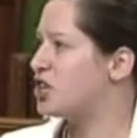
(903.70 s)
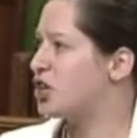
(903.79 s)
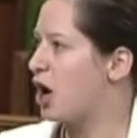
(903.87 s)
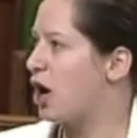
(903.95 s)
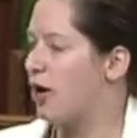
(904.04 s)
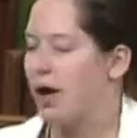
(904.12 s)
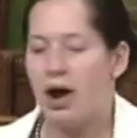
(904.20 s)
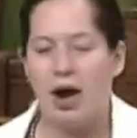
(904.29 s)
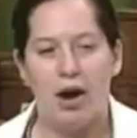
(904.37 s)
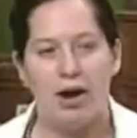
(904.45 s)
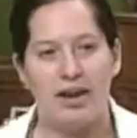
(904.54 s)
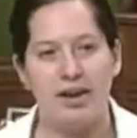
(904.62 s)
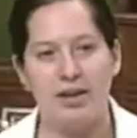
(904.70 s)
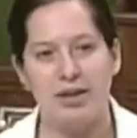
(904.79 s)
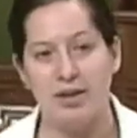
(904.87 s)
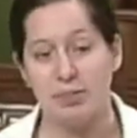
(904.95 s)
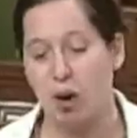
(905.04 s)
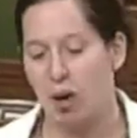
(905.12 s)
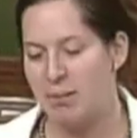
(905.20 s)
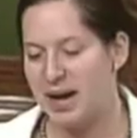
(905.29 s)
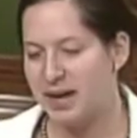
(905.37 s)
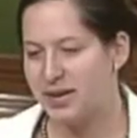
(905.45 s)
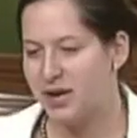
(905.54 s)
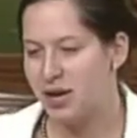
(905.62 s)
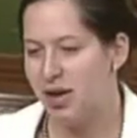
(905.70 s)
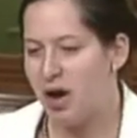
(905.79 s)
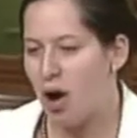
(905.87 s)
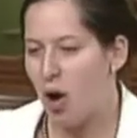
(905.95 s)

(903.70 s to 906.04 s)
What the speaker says: given the number of travelers